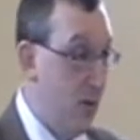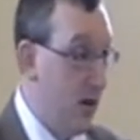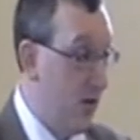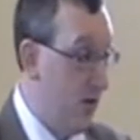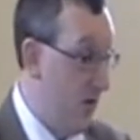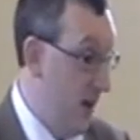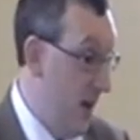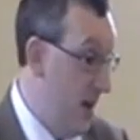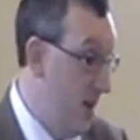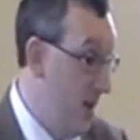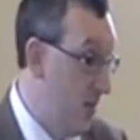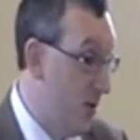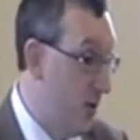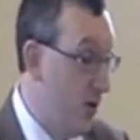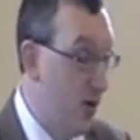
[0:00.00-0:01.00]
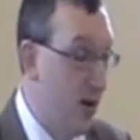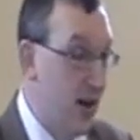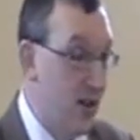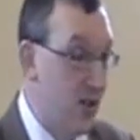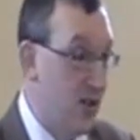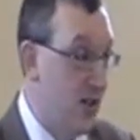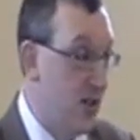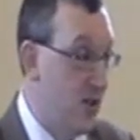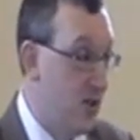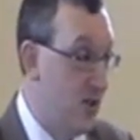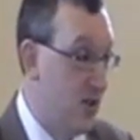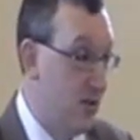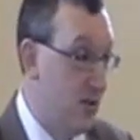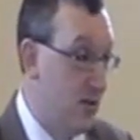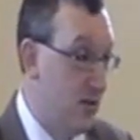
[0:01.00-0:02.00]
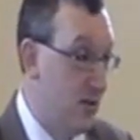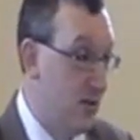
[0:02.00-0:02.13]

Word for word: Because then the progress is